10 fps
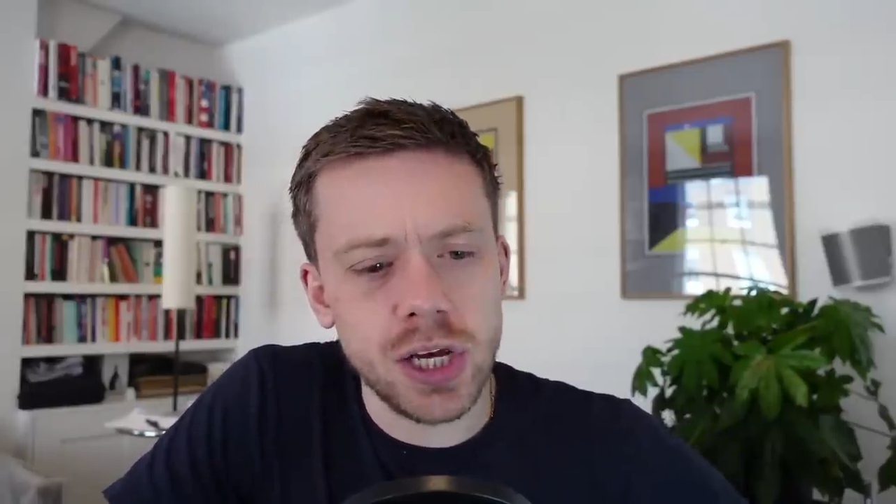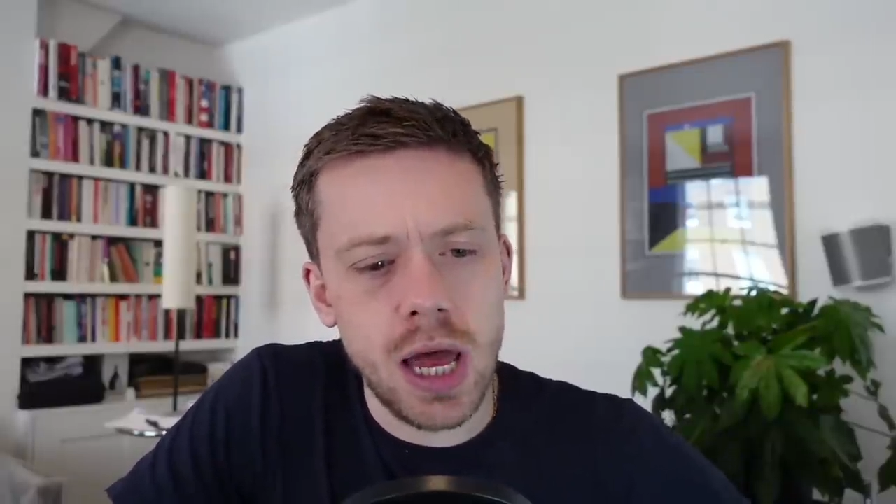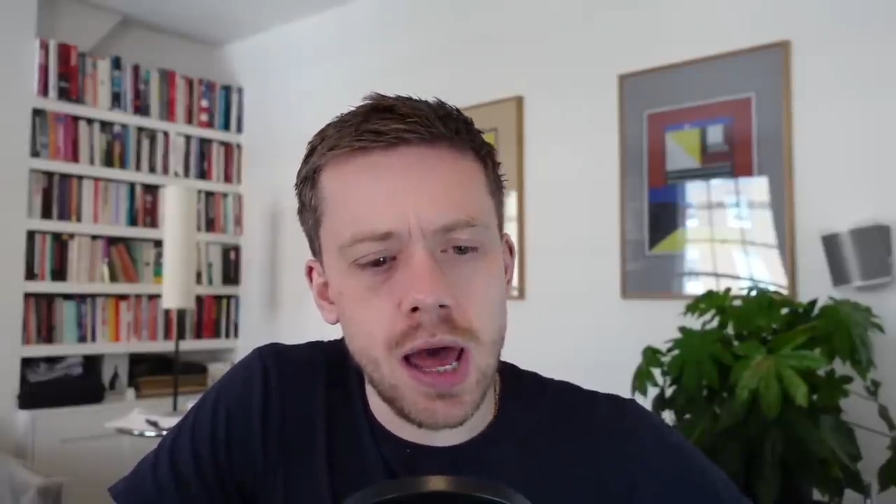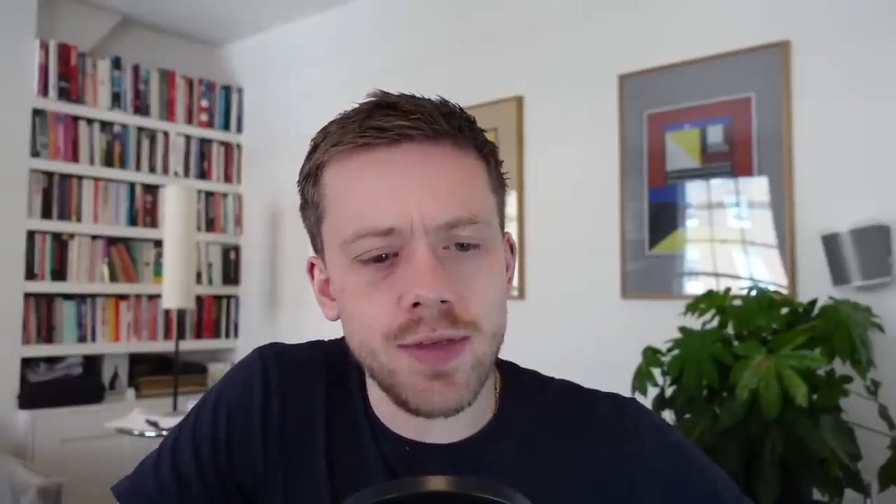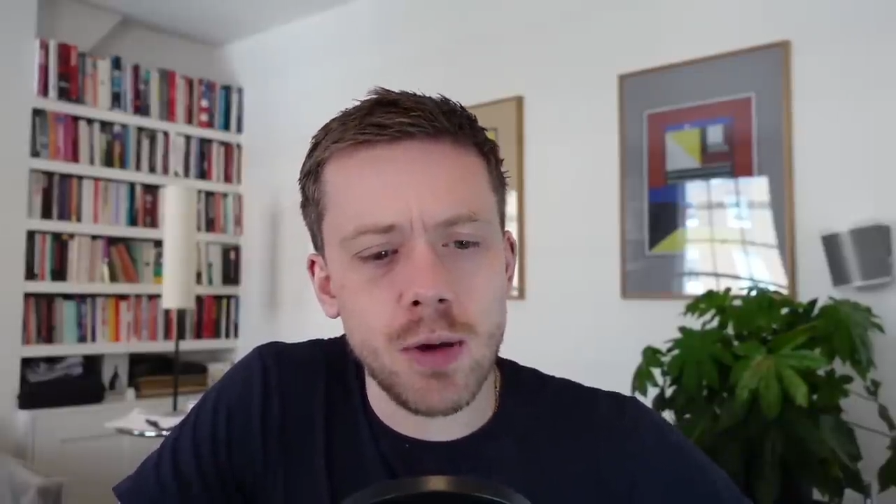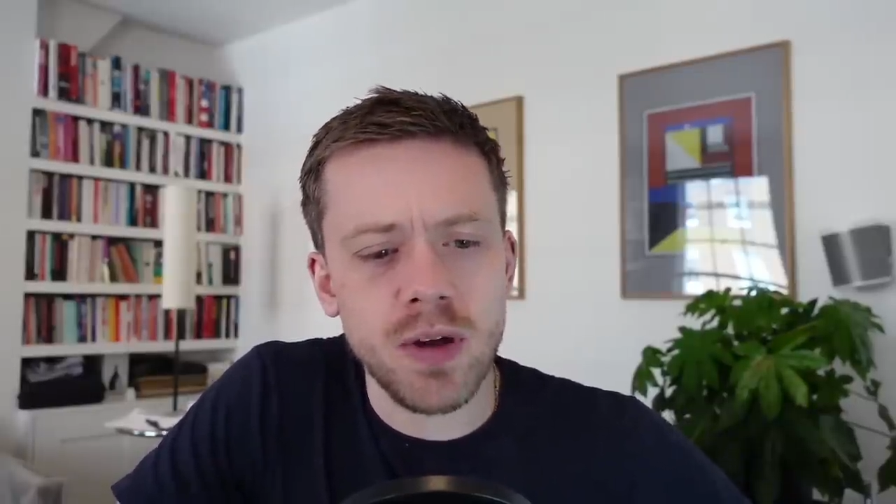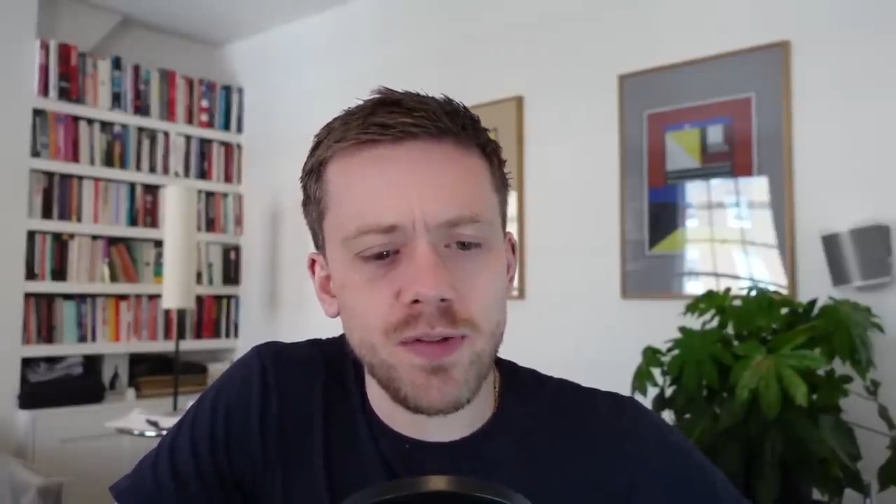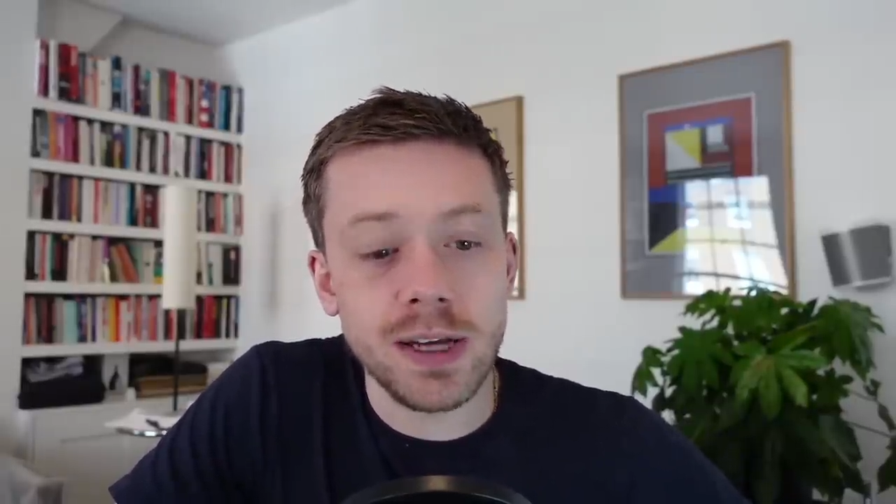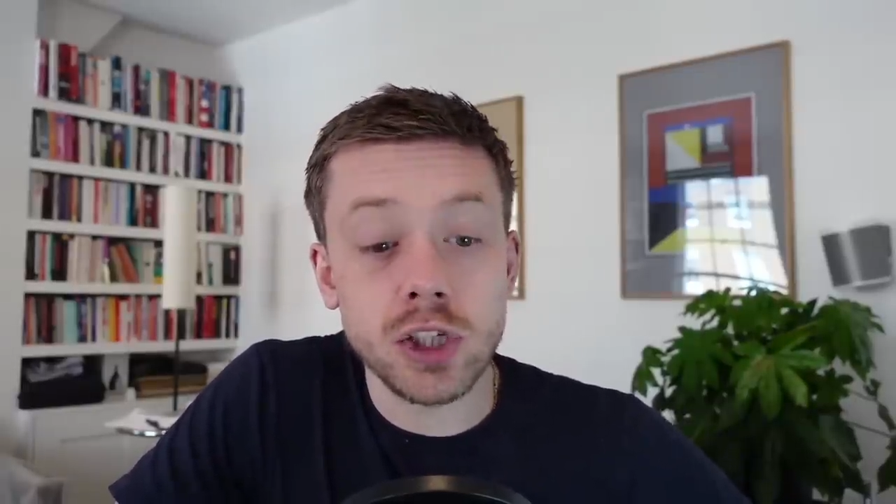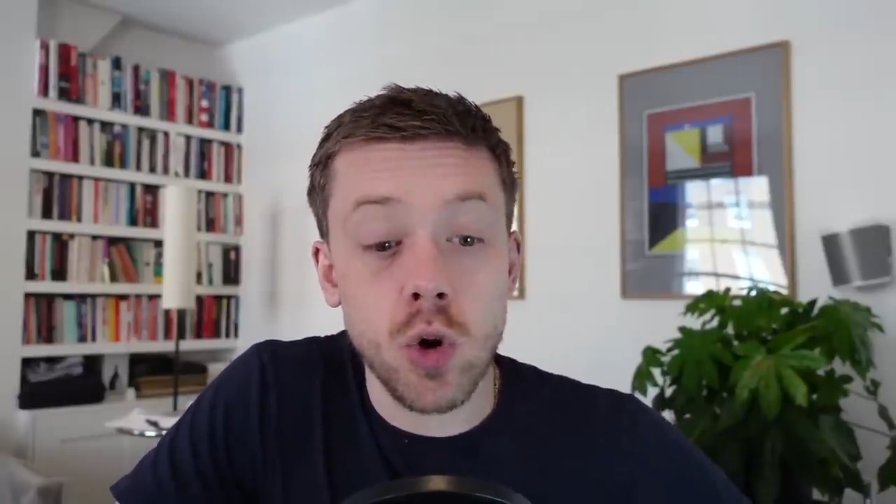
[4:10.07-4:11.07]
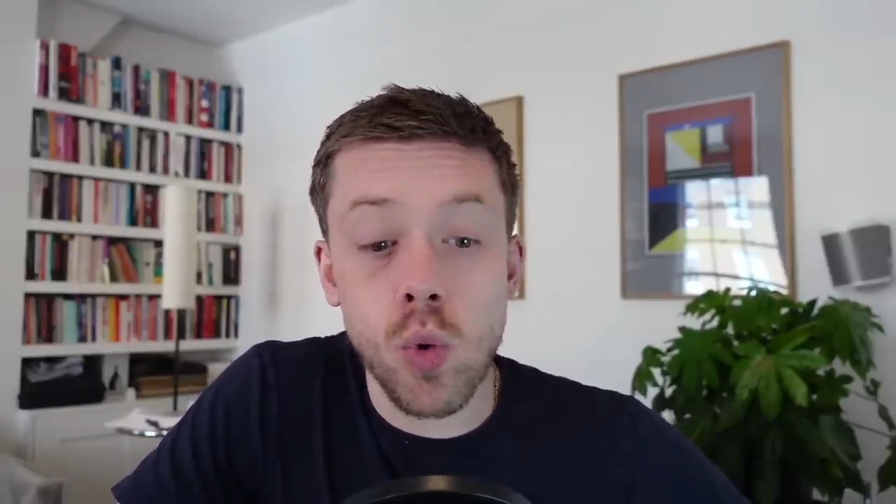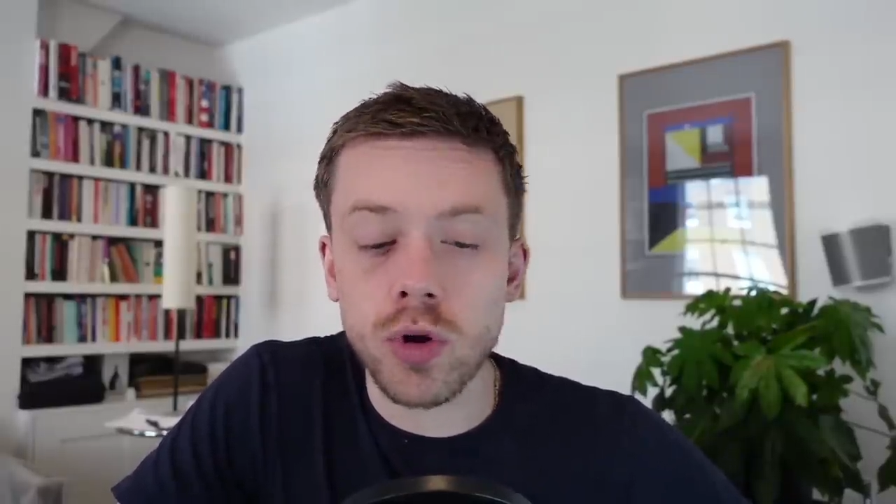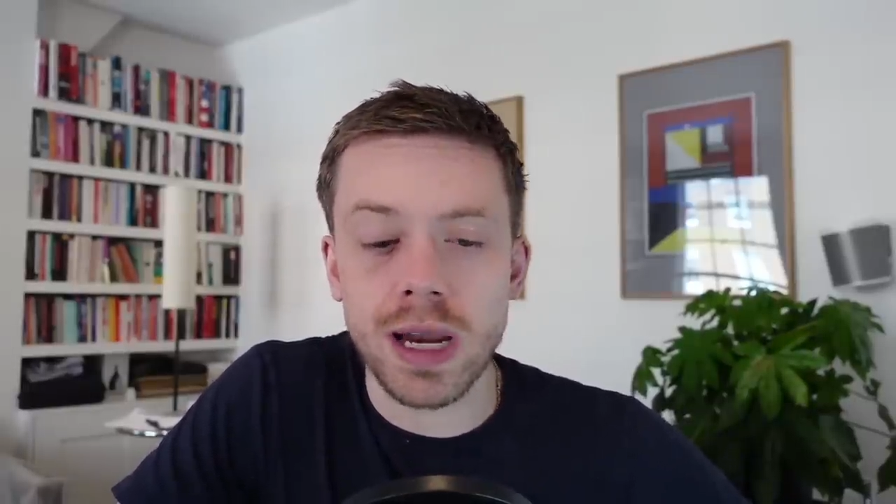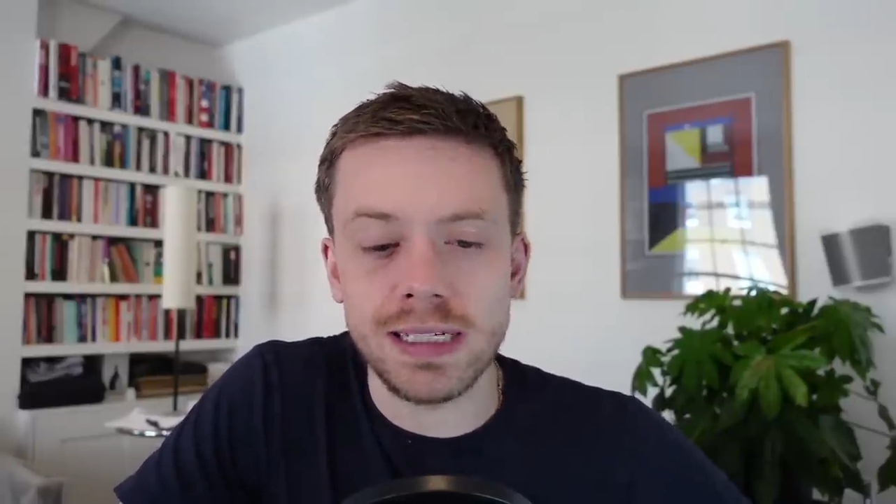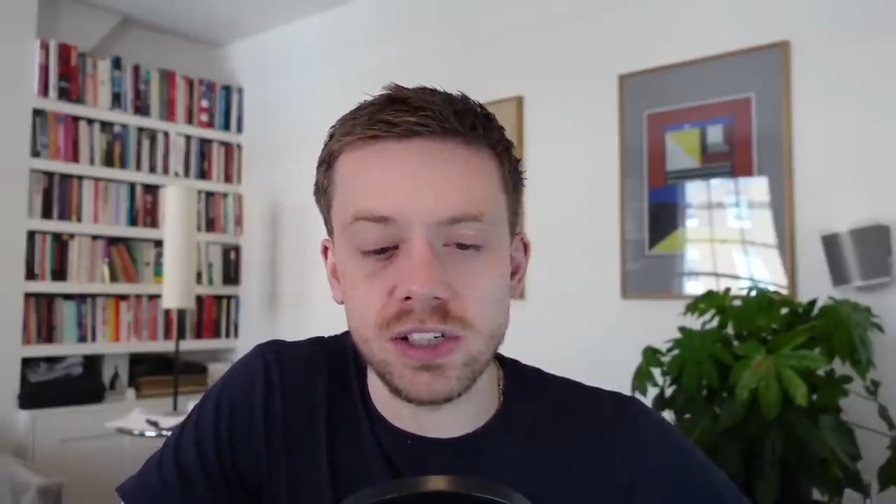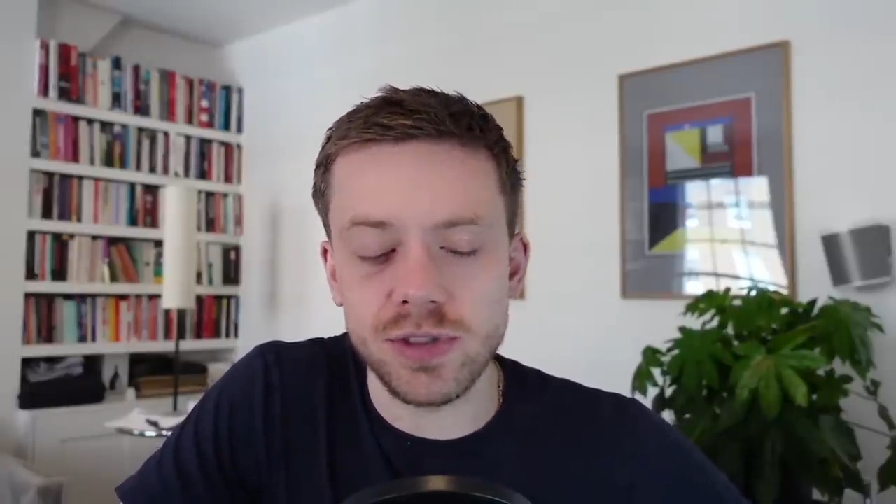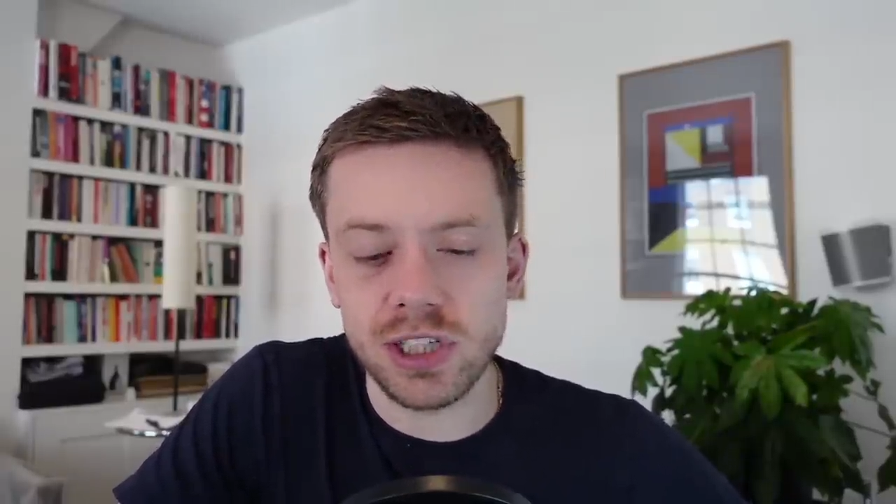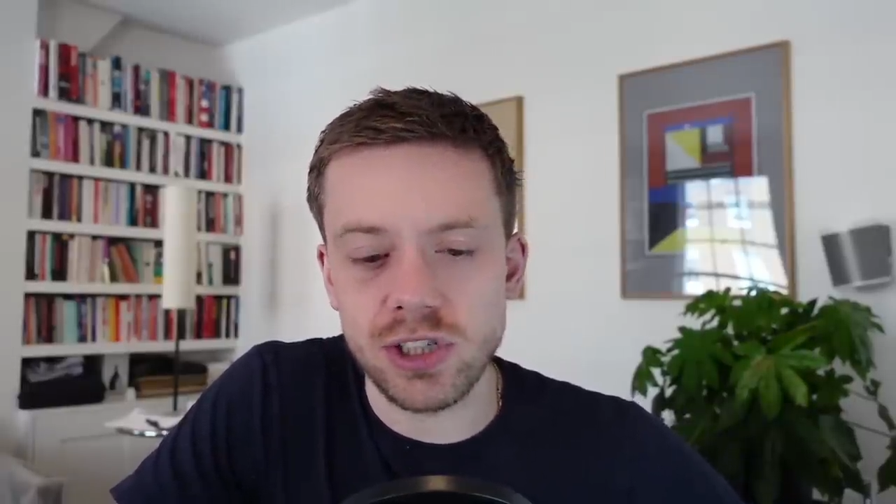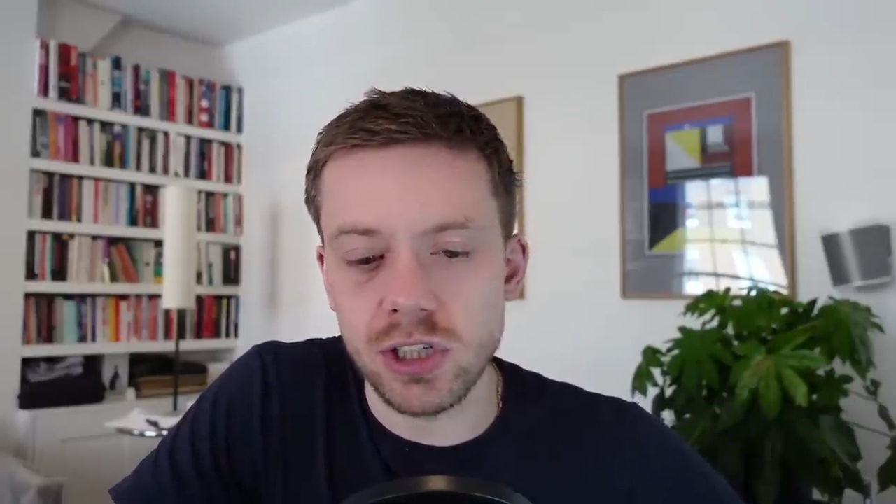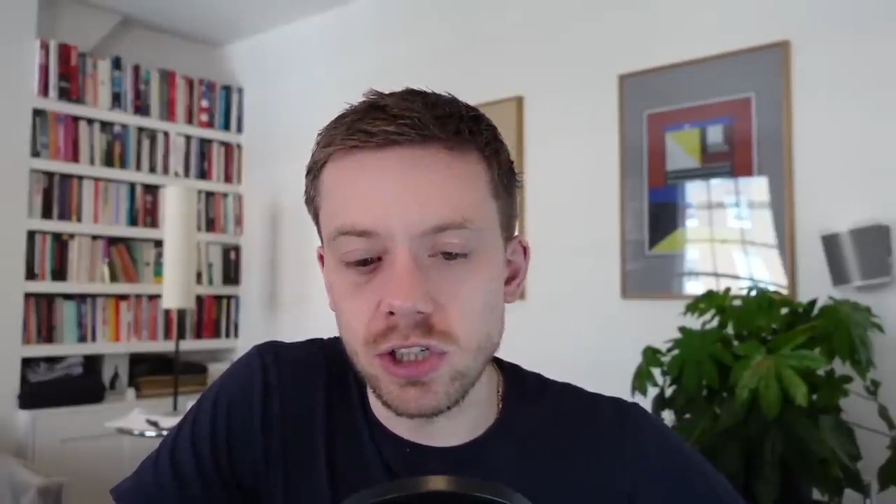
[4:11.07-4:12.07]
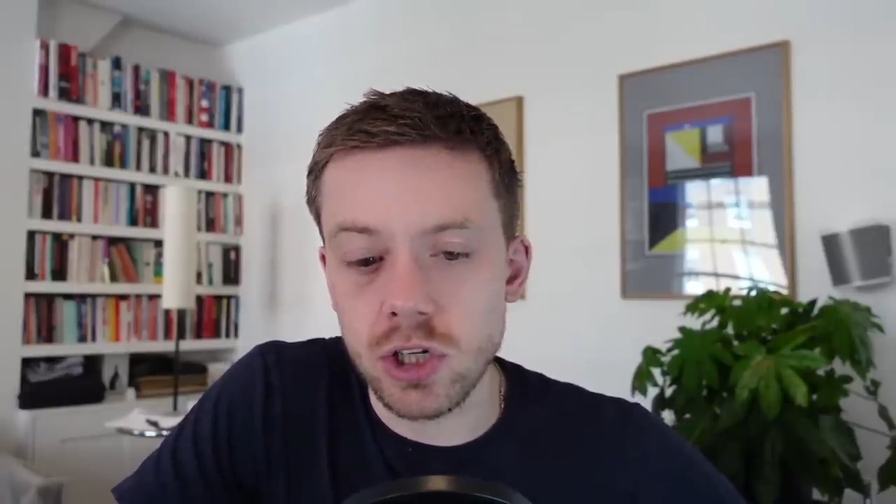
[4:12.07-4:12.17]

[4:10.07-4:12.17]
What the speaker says: that we face coordinated resistance,